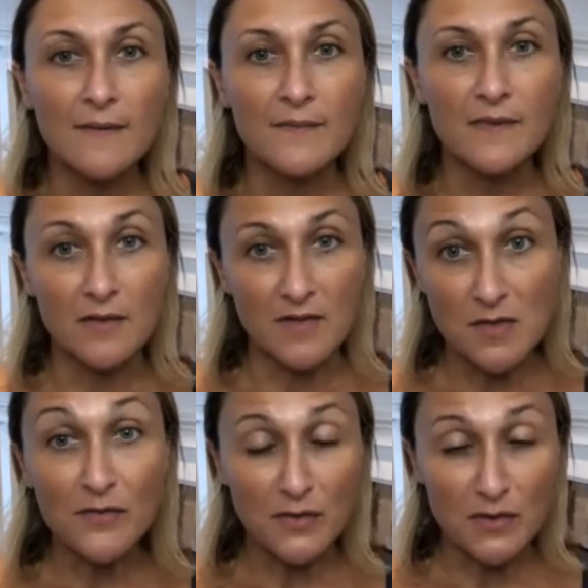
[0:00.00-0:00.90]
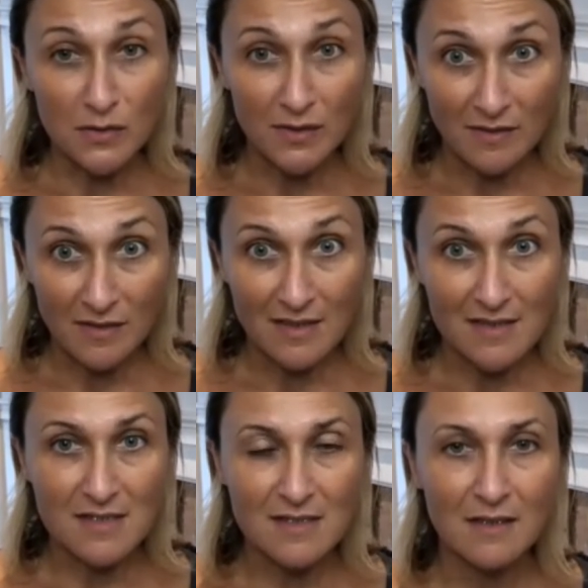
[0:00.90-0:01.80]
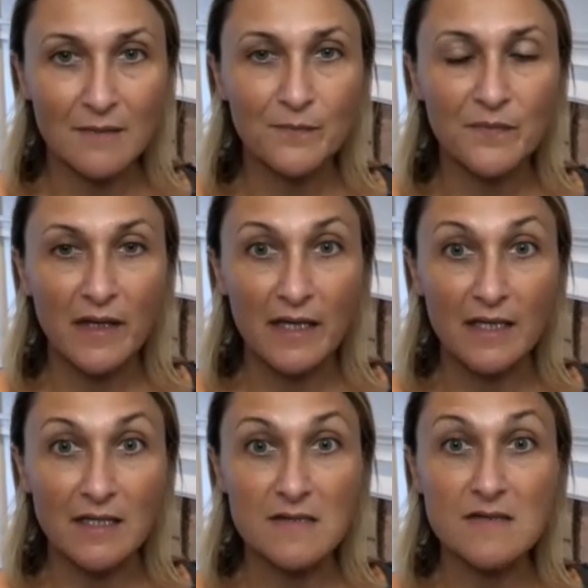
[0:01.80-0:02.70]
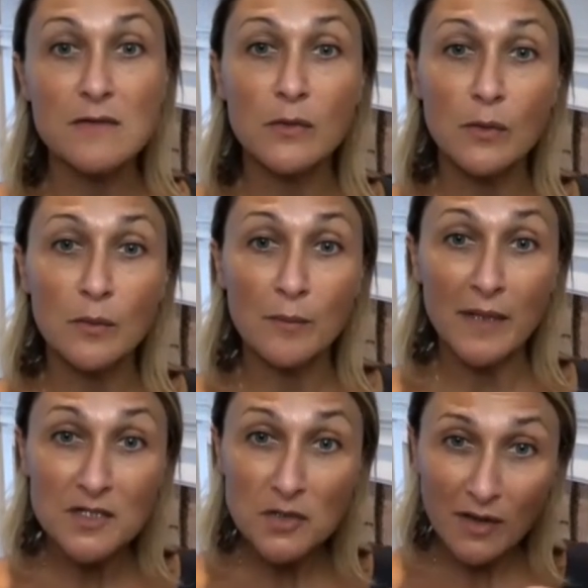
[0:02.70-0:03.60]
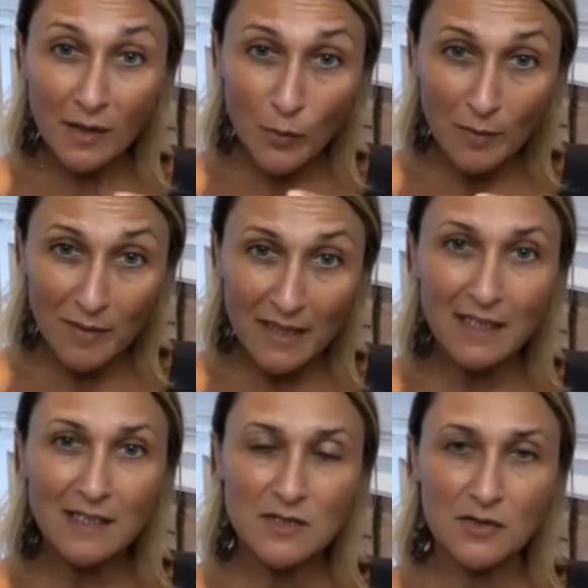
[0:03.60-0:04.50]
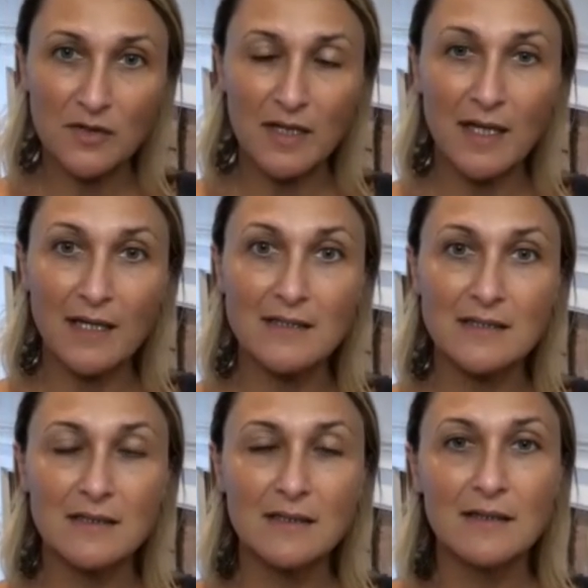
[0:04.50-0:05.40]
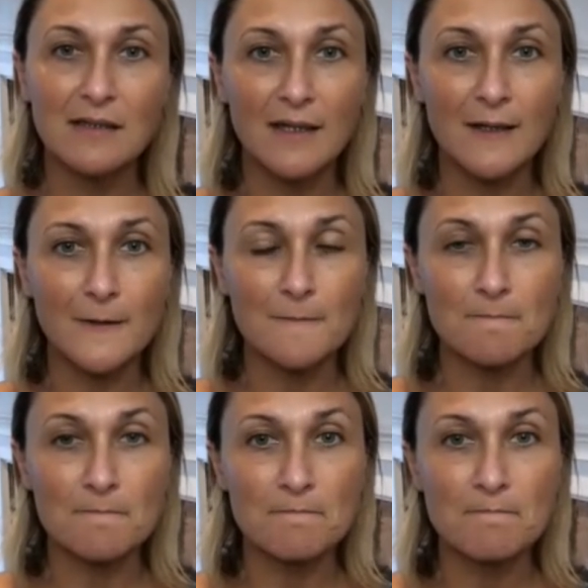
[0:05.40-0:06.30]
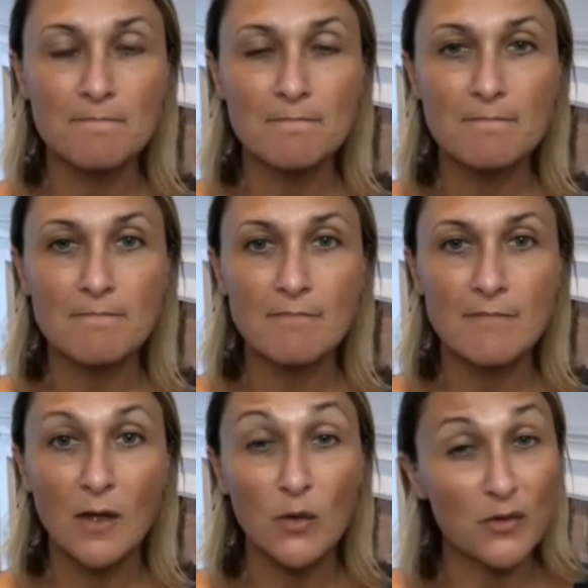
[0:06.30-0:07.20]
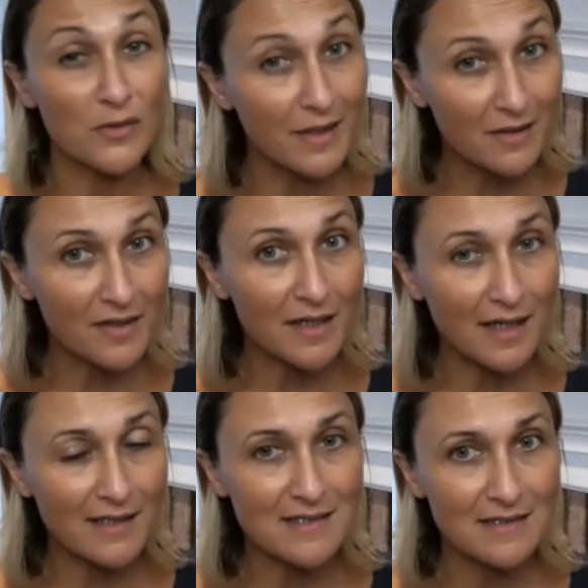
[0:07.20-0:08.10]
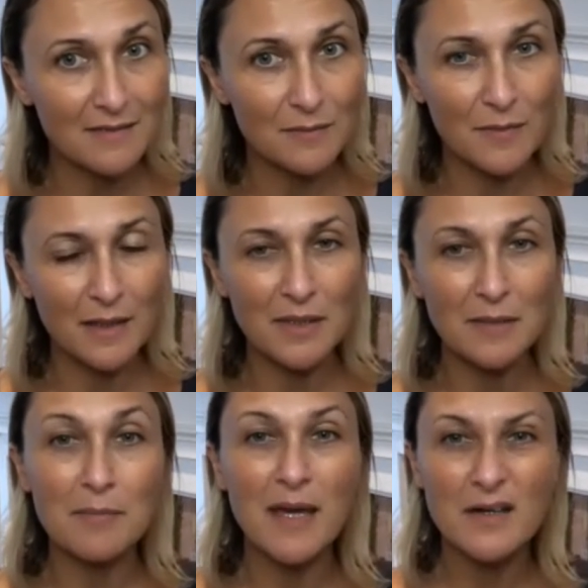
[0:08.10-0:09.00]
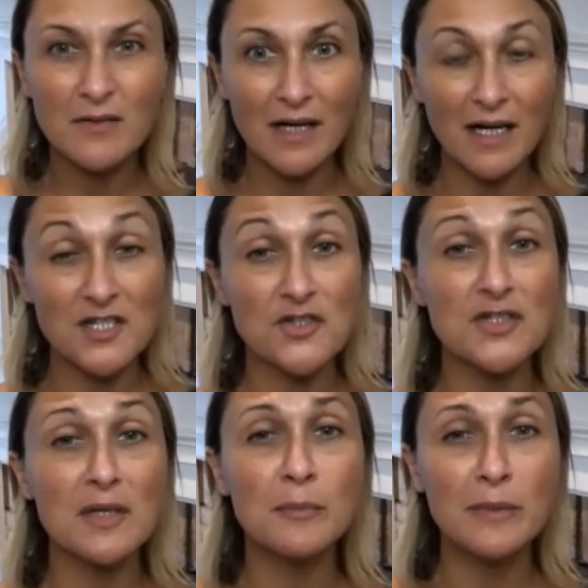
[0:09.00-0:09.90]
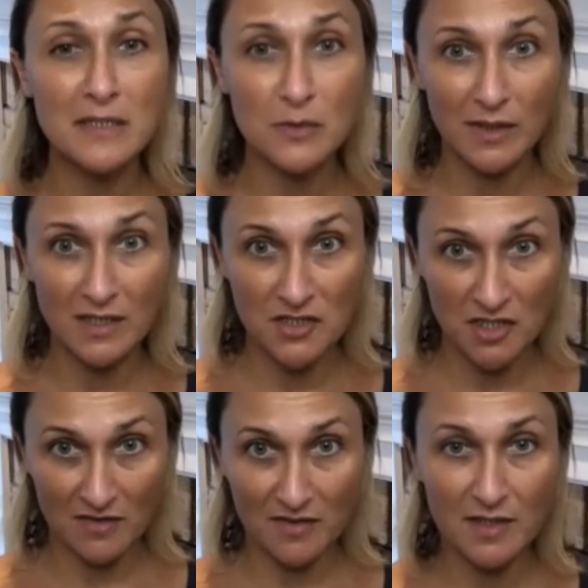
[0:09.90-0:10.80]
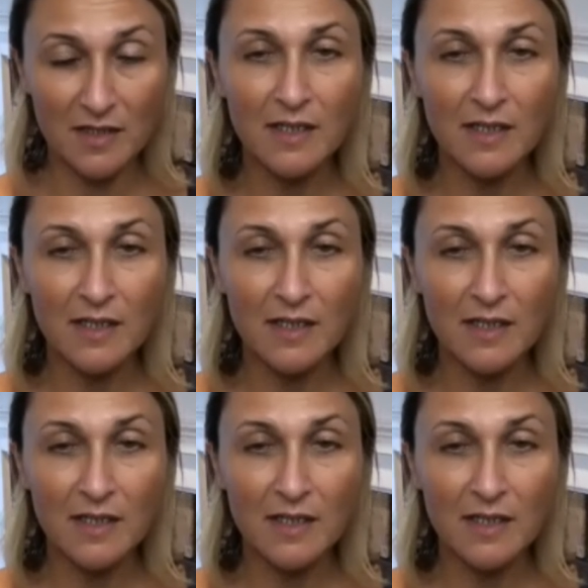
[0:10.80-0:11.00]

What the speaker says: The reason for doing this is to make sure that we begin to create or recreate maybe better relationship between each other,